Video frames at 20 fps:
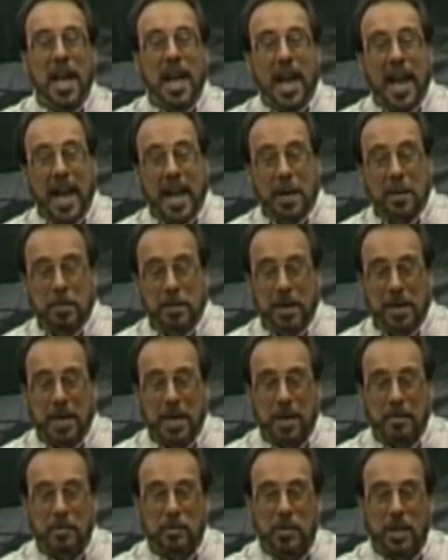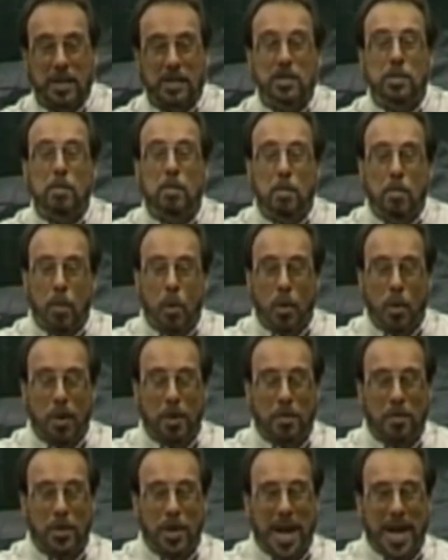and pickup trucks
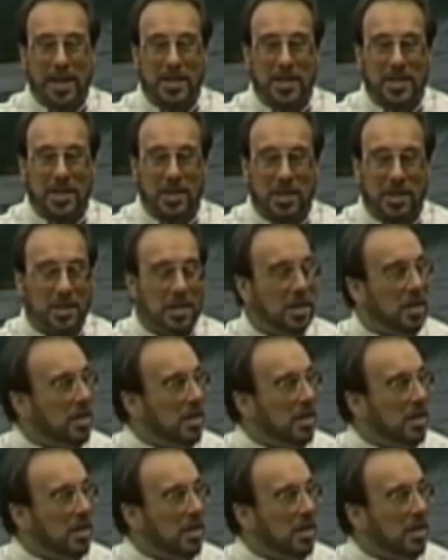more practical.